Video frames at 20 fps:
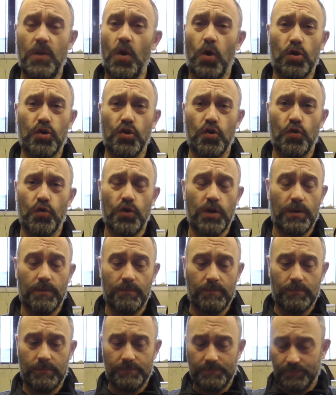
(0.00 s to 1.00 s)
Not good.
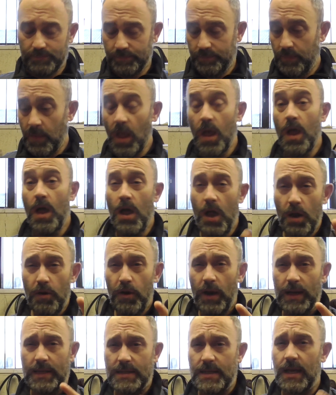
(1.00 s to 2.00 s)

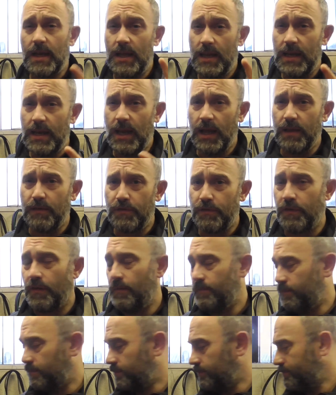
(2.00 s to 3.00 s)
Right, knife.